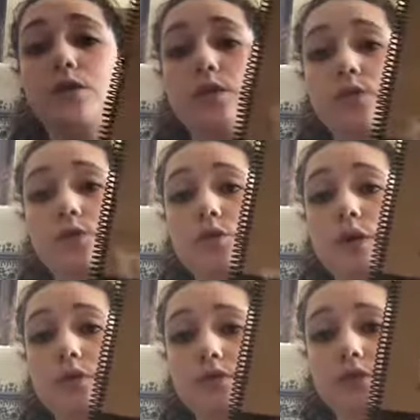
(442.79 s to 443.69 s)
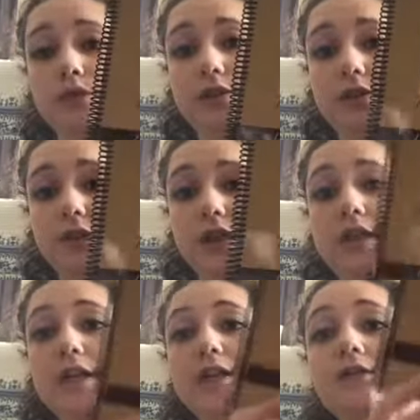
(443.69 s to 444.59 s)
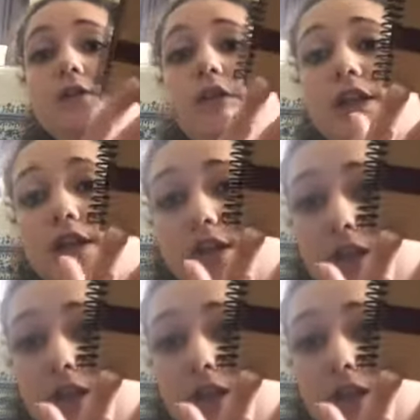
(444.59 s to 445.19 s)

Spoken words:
through 12. If you can